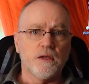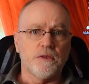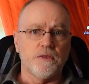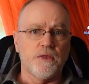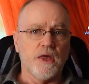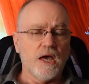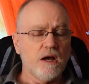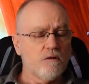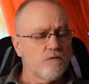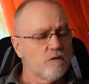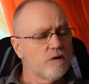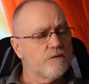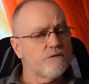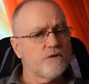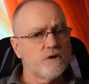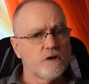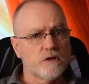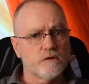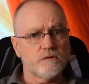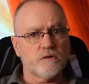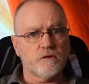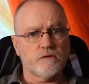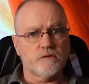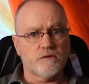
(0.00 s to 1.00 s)
that
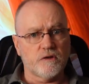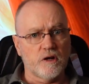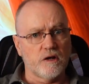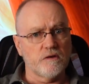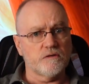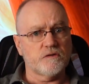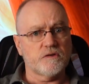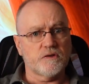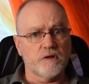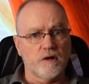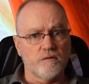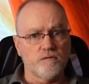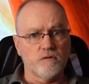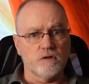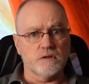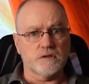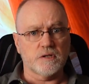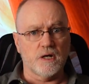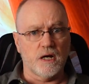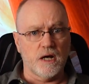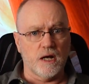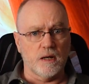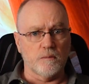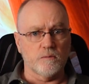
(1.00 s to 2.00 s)
reveals itself several
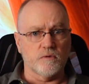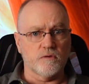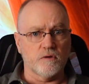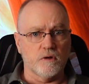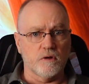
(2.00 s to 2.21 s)
times.